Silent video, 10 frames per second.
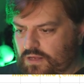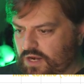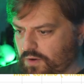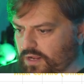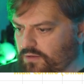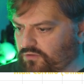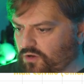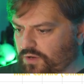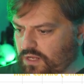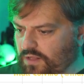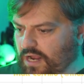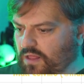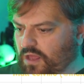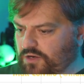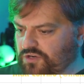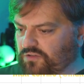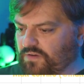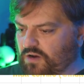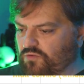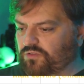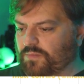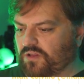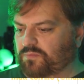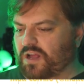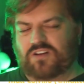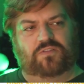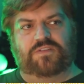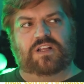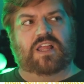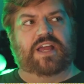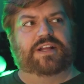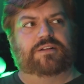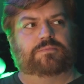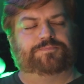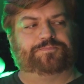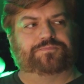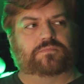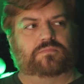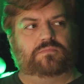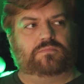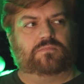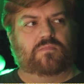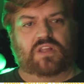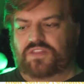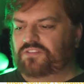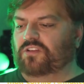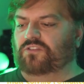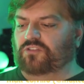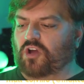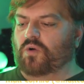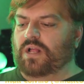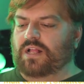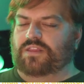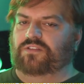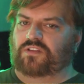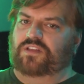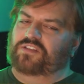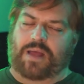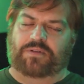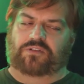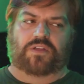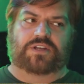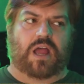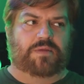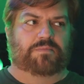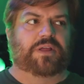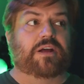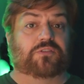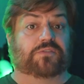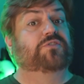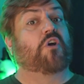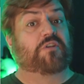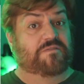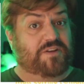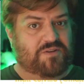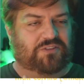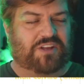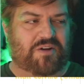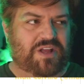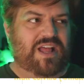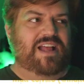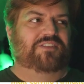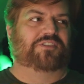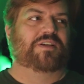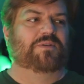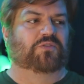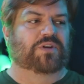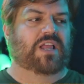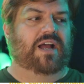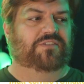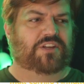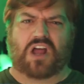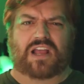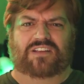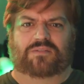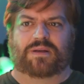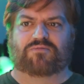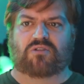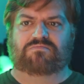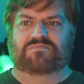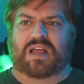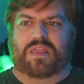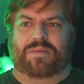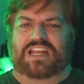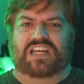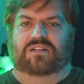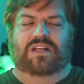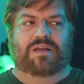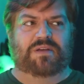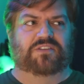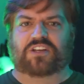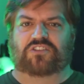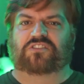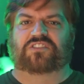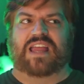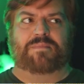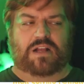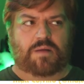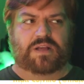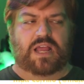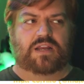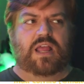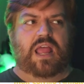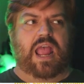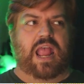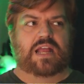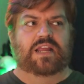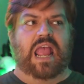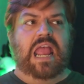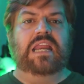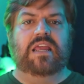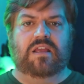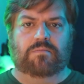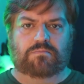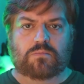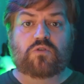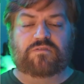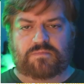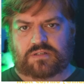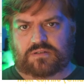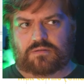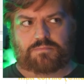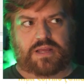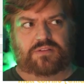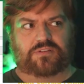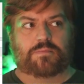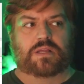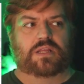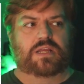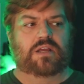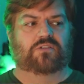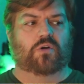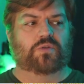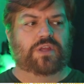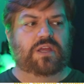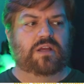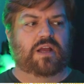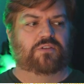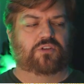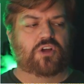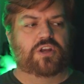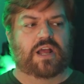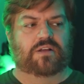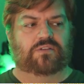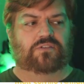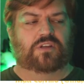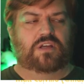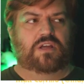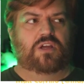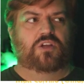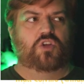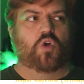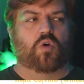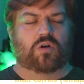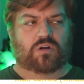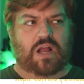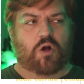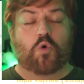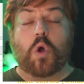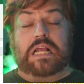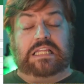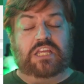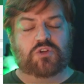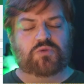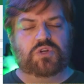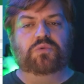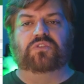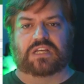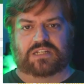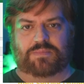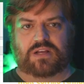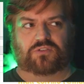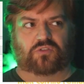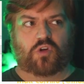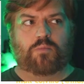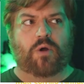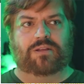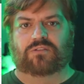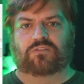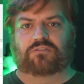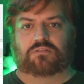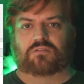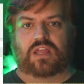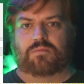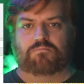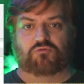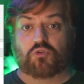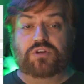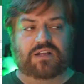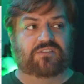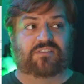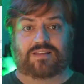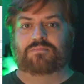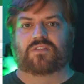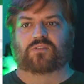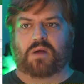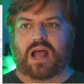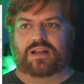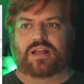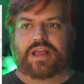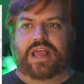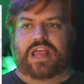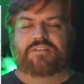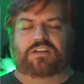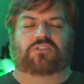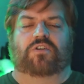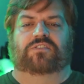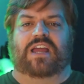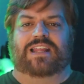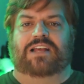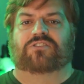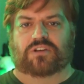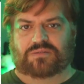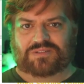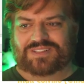Anyway, so heal an ally, chains of iron, root somebody to the spot. I just feel like this happens all the time, and the players have started to figure this out. Slim has realized that knocking somebody prone, not that big a deal, because they just stand back up again. And any movement-based ability is only as good as how quickly you use it, because there's no point in rooting Slim to the spot if he's already standing next to you.